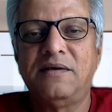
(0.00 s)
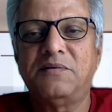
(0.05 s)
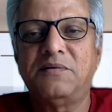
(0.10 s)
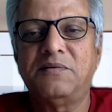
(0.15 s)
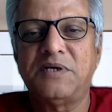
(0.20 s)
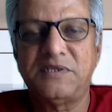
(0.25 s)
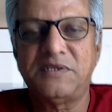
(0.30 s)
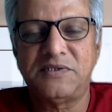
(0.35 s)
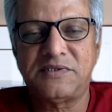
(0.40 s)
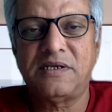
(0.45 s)

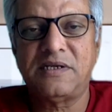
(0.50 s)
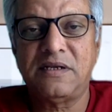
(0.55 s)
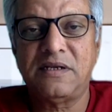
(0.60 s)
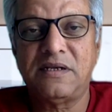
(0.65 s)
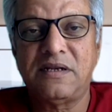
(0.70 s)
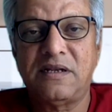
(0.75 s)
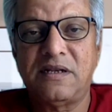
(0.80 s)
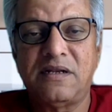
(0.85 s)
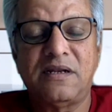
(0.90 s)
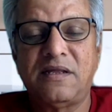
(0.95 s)
But he said, no,
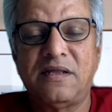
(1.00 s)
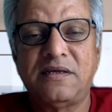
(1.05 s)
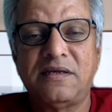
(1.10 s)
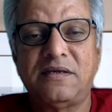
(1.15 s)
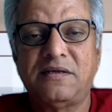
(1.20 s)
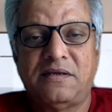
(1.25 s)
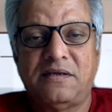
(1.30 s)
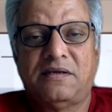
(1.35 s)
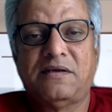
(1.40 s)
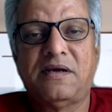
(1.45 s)

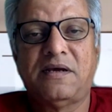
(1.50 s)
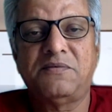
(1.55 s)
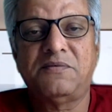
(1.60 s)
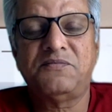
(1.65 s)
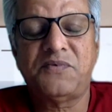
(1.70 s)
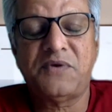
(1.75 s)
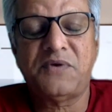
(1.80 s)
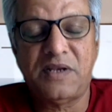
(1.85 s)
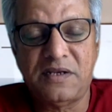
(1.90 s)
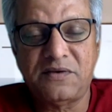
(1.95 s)
I'm
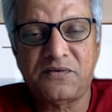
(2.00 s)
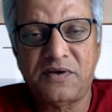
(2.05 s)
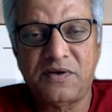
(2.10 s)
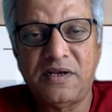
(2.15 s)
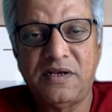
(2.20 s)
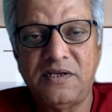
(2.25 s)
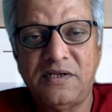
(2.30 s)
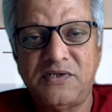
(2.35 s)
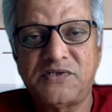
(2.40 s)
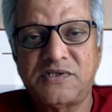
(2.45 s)
feeling
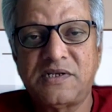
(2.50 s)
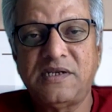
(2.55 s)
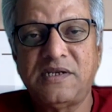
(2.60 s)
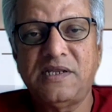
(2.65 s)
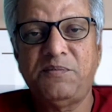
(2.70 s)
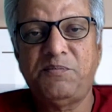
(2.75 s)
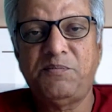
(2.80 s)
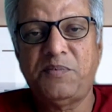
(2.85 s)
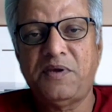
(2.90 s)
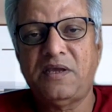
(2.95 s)
really
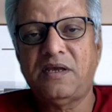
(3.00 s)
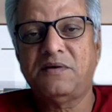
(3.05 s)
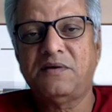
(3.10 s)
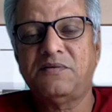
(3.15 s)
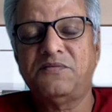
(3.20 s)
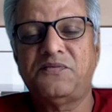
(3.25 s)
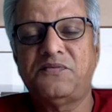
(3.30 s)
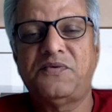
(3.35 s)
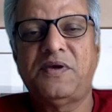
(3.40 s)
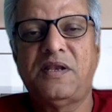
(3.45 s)
sleepy
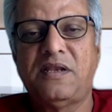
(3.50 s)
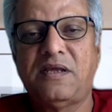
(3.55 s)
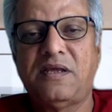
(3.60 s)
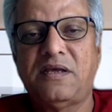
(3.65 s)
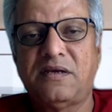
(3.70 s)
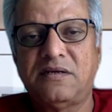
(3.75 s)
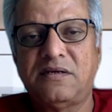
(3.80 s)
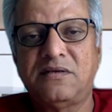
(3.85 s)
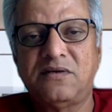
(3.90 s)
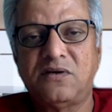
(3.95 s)
and
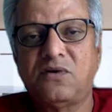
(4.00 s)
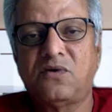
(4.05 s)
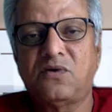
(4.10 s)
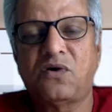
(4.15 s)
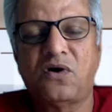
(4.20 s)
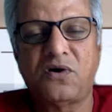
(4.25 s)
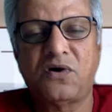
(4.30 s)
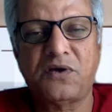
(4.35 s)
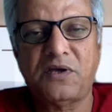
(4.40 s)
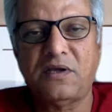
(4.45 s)
feeling,
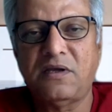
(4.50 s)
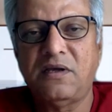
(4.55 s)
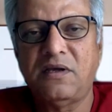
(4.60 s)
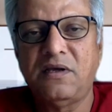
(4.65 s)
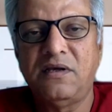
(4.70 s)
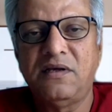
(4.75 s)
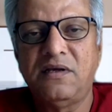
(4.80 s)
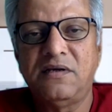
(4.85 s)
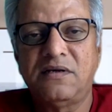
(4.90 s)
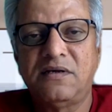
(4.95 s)
groggy
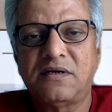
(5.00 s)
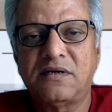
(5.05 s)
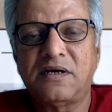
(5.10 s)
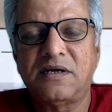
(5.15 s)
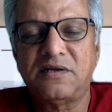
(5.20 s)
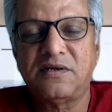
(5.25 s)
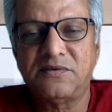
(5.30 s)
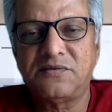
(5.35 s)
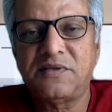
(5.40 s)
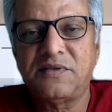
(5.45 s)

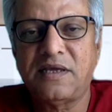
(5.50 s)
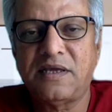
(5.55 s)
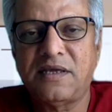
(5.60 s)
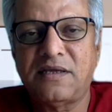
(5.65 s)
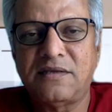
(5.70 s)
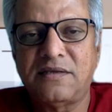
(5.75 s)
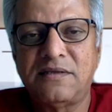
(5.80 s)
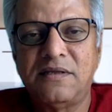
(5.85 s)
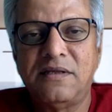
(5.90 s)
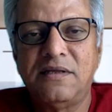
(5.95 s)
kind of
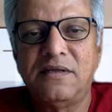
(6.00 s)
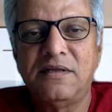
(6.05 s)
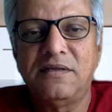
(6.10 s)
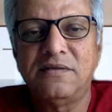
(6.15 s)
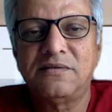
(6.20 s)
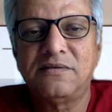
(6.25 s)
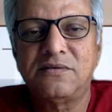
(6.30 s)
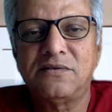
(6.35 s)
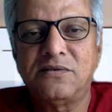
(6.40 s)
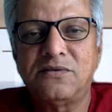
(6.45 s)
thing.
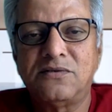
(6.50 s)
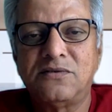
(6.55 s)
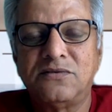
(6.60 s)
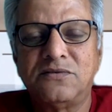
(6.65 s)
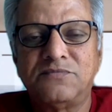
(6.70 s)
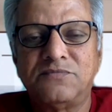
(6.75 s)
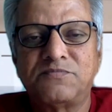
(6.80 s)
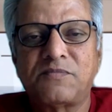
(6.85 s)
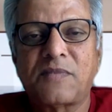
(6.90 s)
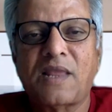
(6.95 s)

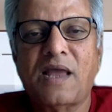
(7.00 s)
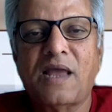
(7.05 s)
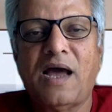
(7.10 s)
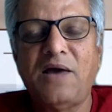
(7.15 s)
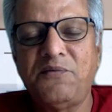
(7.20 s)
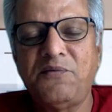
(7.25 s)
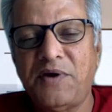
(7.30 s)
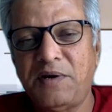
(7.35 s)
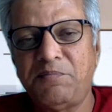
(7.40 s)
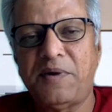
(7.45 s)
So
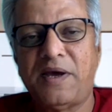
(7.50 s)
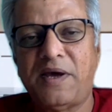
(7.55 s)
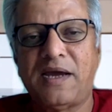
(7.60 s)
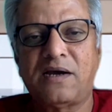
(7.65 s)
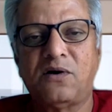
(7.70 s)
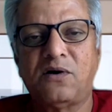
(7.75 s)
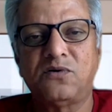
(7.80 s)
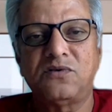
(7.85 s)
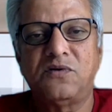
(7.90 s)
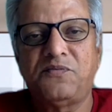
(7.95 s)
I went
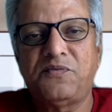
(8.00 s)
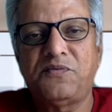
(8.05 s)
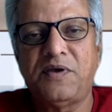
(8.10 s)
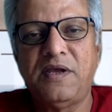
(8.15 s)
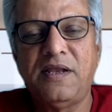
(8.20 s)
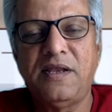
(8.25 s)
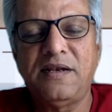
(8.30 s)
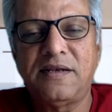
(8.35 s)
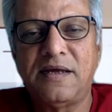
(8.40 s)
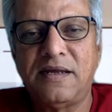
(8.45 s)
back on the
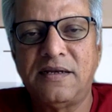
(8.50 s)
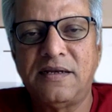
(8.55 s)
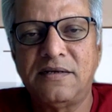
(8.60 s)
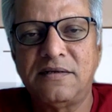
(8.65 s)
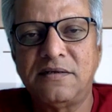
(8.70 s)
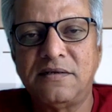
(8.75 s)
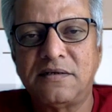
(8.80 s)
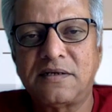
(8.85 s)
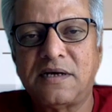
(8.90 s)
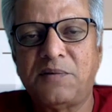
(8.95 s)
field,
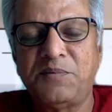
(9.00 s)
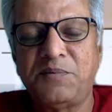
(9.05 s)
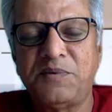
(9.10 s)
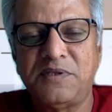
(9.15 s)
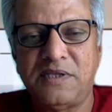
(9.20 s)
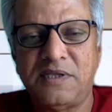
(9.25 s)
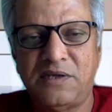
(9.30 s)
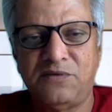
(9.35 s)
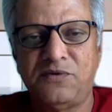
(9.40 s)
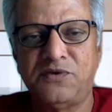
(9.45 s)
and
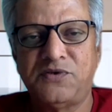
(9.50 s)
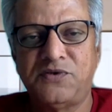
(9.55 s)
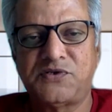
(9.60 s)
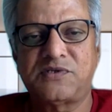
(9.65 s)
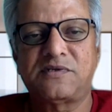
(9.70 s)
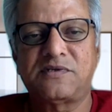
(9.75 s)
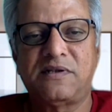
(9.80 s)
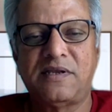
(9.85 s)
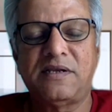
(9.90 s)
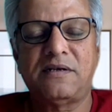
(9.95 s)
Kapil Dev was
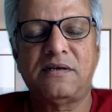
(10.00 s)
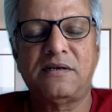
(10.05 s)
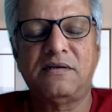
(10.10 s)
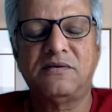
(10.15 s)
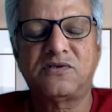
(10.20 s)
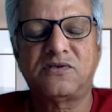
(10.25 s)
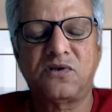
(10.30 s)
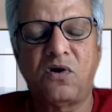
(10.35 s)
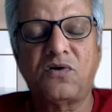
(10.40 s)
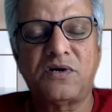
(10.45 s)

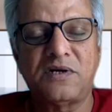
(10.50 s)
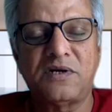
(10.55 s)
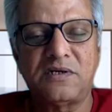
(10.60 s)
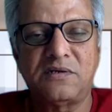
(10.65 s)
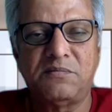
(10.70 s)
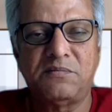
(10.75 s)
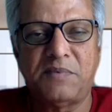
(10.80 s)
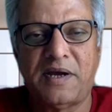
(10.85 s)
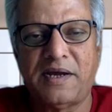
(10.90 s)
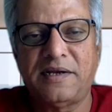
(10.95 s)
slotted
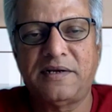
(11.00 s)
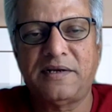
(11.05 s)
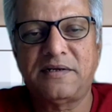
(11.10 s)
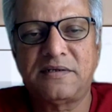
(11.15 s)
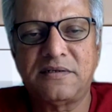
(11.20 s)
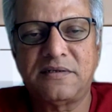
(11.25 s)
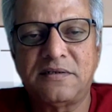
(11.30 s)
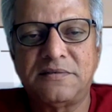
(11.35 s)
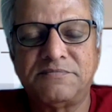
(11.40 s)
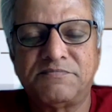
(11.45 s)
to bat
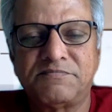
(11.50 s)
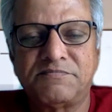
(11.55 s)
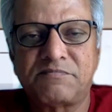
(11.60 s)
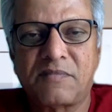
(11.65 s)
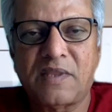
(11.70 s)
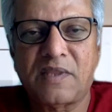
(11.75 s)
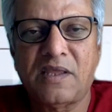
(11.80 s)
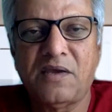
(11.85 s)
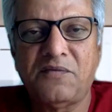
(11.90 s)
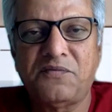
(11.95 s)

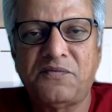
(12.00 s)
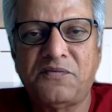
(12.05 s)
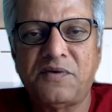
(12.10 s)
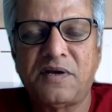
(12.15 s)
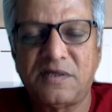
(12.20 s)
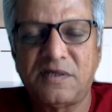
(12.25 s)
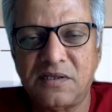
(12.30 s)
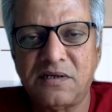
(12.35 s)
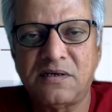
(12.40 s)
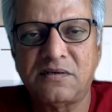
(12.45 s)
if
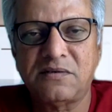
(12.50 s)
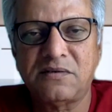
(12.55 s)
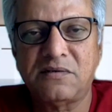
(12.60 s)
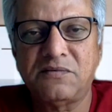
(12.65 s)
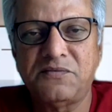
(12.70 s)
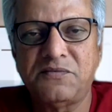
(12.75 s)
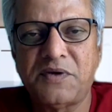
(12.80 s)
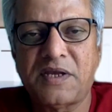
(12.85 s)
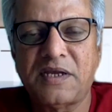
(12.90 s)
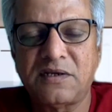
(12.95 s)
another
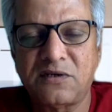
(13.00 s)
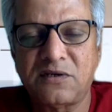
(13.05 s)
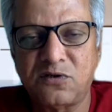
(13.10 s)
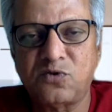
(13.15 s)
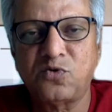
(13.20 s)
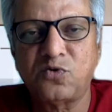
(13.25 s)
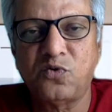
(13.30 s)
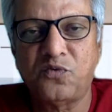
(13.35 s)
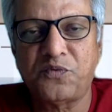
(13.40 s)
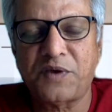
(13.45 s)
wicket or
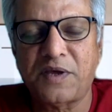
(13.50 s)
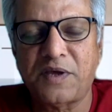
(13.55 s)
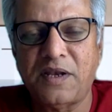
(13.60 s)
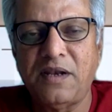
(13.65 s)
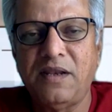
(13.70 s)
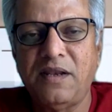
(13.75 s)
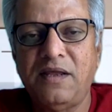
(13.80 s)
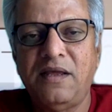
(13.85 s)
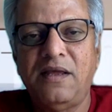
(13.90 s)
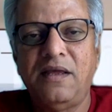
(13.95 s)
two
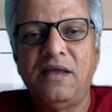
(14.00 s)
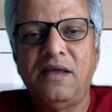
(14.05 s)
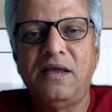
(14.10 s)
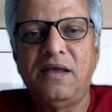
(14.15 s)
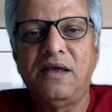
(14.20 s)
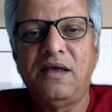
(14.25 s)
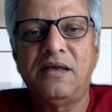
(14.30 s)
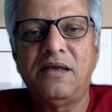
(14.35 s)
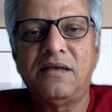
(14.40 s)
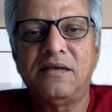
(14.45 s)
fell.
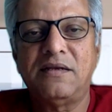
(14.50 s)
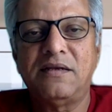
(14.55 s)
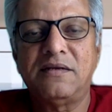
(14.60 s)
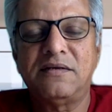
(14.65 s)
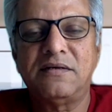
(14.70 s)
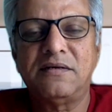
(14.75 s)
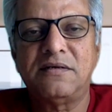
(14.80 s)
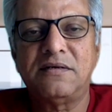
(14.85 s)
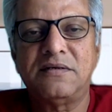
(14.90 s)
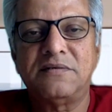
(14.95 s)
And
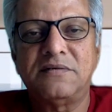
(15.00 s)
